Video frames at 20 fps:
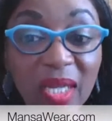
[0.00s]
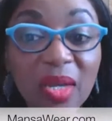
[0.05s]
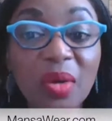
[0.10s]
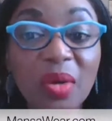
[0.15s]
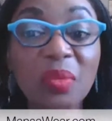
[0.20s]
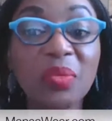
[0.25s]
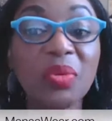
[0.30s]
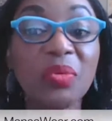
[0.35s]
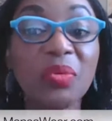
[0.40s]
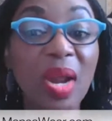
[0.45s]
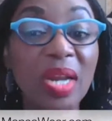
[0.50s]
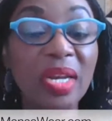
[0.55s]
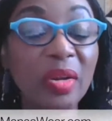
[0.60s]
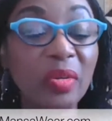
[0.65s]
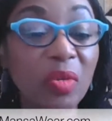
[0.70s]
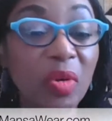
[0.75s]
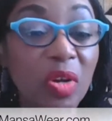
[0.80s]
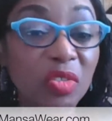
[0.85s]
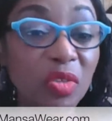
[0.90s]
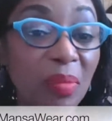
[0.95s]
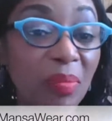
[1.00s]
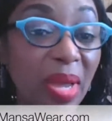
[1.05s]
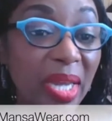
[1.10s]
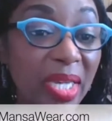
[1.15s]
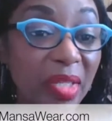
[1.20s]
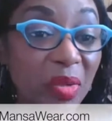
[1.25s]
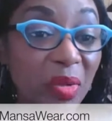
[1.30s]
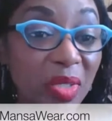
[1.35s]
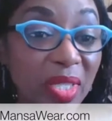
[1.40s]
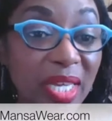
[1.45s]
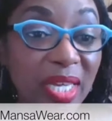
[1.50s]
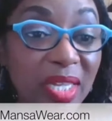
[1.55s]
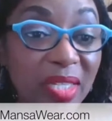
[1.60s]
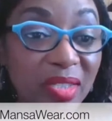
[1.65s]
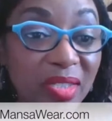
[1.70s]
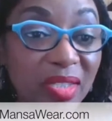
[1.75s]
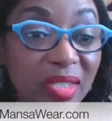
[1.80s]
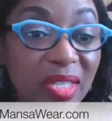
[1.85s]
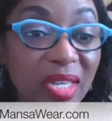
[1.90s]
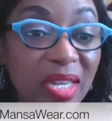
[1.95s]
We're right across from
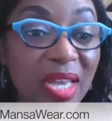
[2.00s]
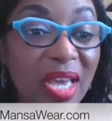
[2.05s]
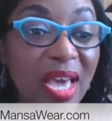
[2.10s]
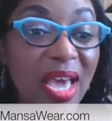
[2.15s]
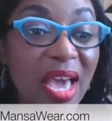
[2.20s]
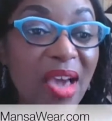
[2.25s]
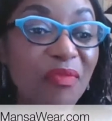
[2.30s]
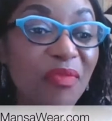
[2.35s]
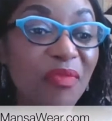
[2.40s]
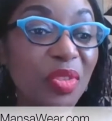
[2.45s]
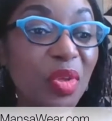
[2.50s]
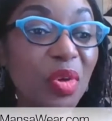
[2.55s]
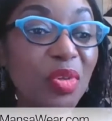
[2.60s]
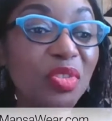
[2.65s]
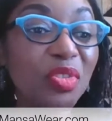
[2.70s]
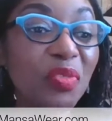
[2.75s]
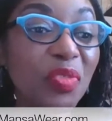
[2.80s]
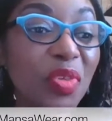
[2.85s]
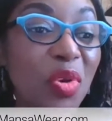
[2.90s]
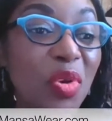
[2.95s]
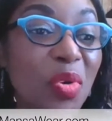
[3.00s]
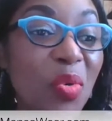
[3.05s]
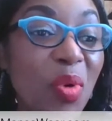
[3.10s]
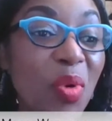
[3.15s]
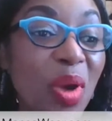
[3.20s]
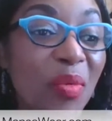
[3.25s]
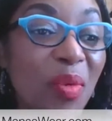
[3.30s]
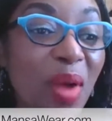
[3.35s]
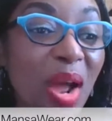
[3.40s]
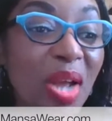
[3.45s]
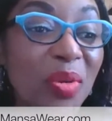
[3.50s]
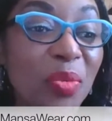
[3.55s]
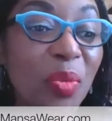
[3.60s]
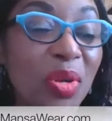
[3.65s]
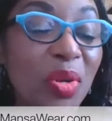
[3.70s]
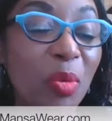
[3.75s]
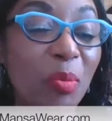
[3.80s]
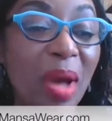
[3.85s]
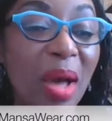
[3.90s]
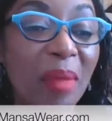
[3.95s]
Magnolias. And for those of you who are around when
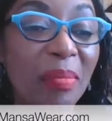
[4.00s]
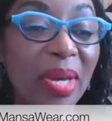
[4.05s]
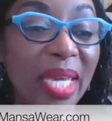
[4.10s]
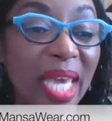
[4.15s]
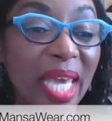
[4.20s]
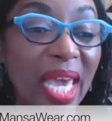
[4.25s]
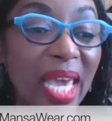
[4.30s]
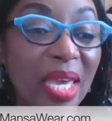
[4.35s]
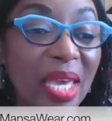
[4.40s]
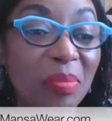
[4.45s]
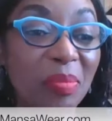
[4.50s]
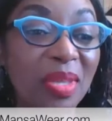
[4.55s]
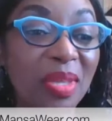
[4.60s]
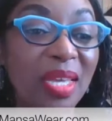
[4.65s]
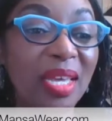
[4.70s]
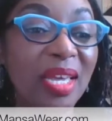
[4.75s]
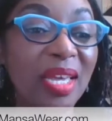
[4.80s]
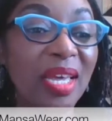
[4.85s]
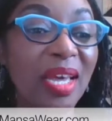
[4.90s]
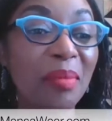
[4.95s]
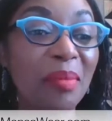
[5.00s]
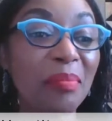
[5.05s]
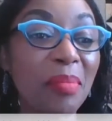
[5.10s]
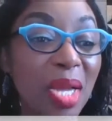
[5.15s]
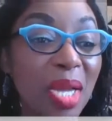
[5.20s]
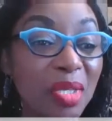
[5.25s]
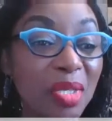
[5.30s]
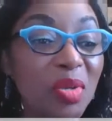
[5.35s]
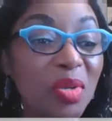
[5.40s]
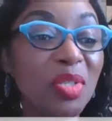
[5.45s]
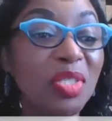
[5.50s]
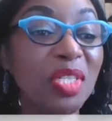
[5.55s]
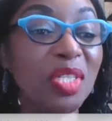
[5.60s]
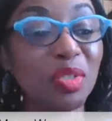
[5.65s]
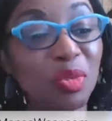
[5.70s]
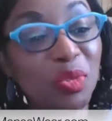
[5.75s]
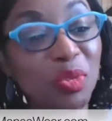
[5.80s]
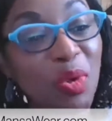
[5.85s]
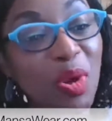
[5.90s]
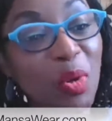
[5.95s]
Obama came, Magnolias
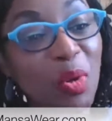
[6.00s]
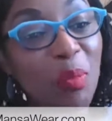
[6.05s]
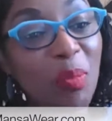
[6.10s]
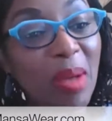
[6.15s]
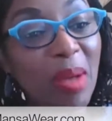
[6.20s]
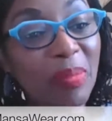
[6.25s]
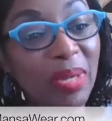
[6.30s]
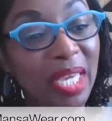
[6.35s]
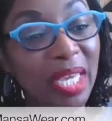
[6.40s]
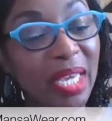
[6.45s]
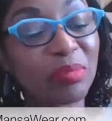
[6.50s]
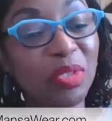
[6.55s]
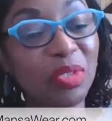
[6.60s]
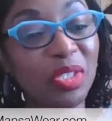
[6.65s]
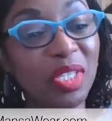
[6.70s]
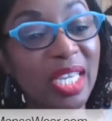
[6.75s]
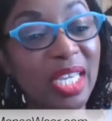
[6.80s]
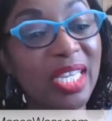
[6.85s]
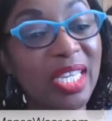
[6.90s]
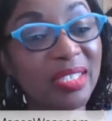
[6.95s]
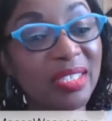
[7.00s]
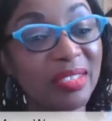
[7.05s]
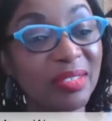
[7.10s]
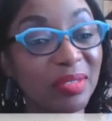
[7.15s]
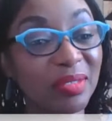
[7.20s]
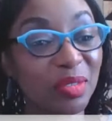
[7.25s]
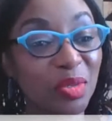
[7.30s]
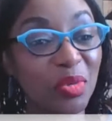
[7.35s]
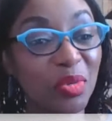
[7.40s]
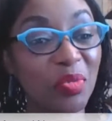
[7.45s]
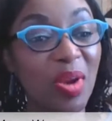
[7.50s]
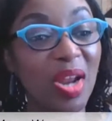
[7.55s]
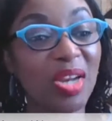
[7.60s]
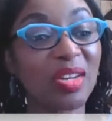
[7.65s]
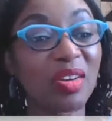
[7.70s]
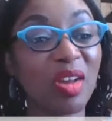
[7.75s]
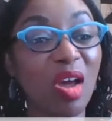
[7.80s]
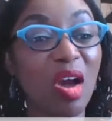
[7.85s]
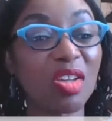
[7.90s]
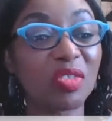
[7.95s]
was where Obama came to eat. So right
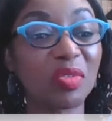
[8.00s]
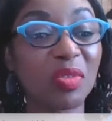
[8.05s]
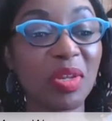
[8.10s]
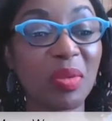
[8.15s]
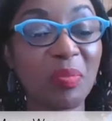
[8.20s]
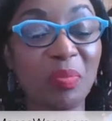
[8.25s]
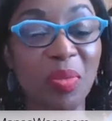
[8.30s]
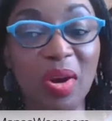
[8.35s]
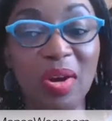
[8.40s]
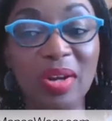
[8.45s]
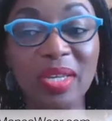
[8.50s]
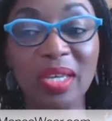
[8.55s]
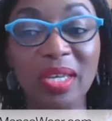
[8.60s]
in Oxford and Park.